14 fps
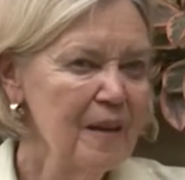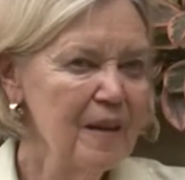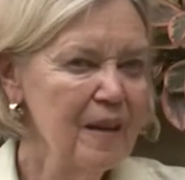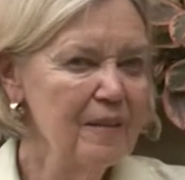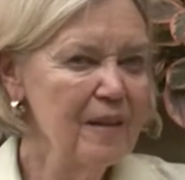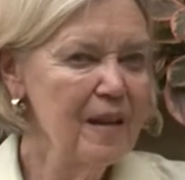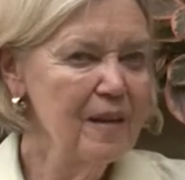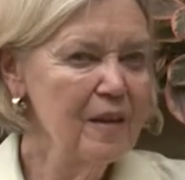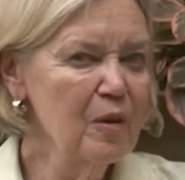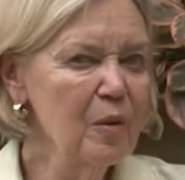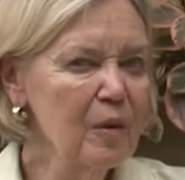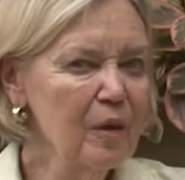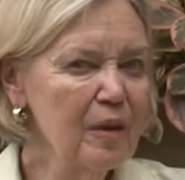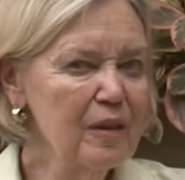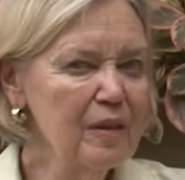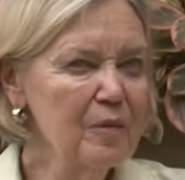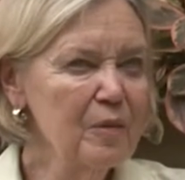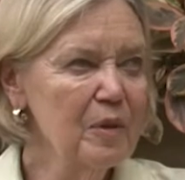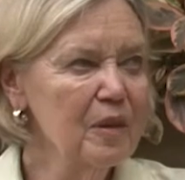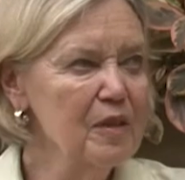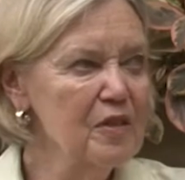and that inquiry
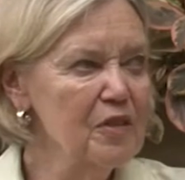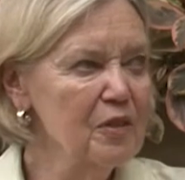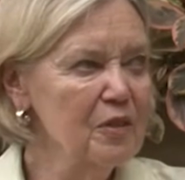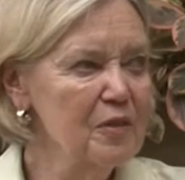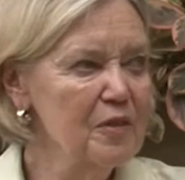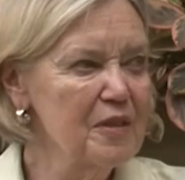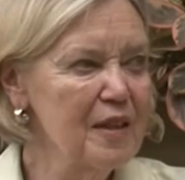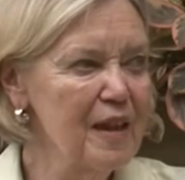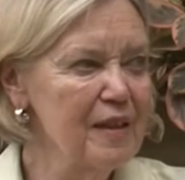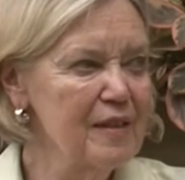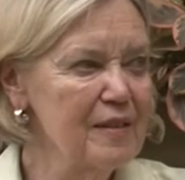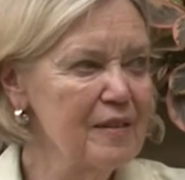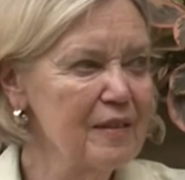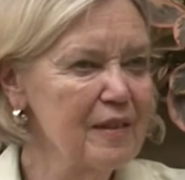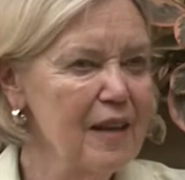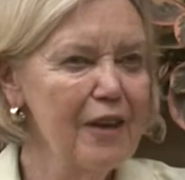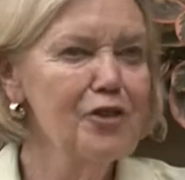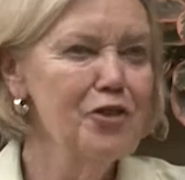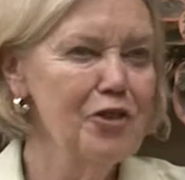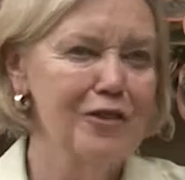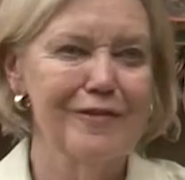really serves as the
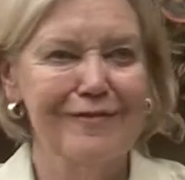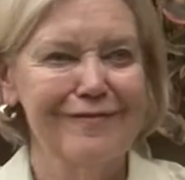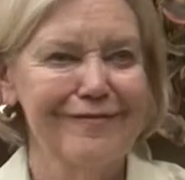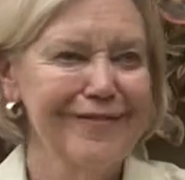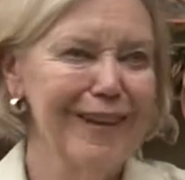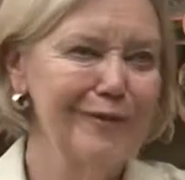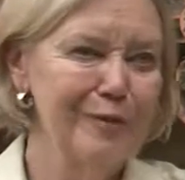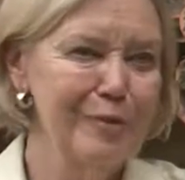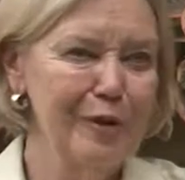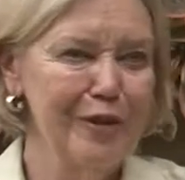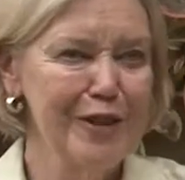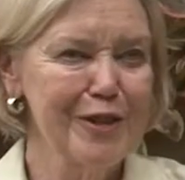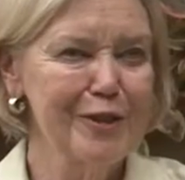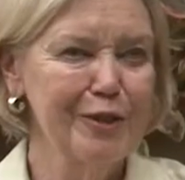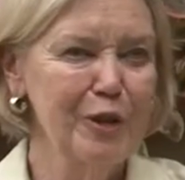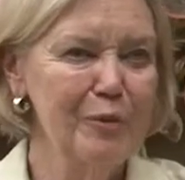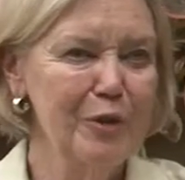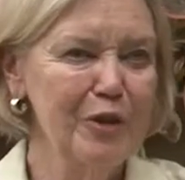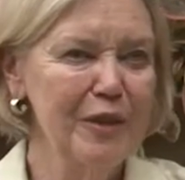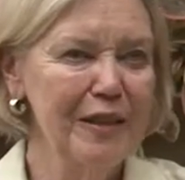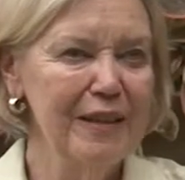engine of a professional
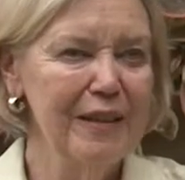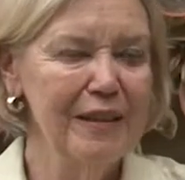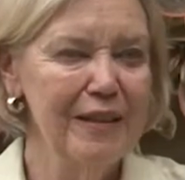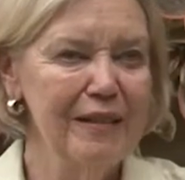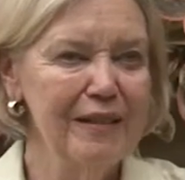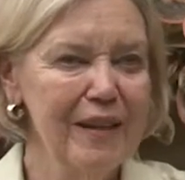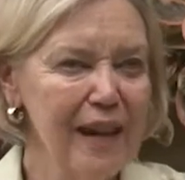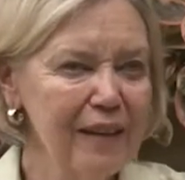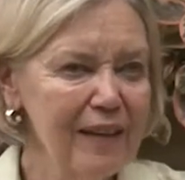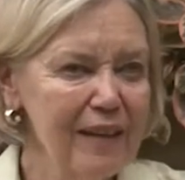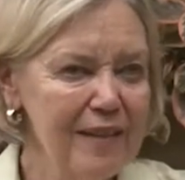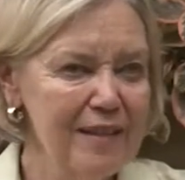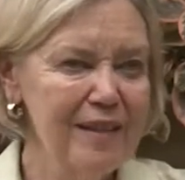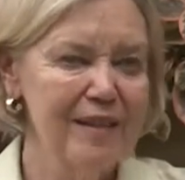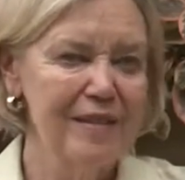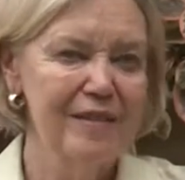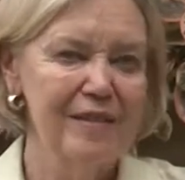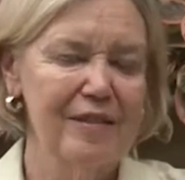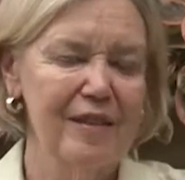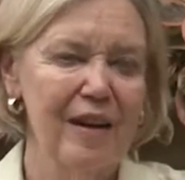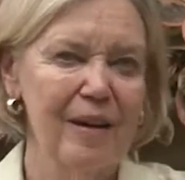community. And in that
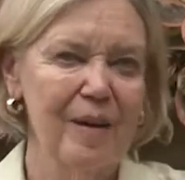context,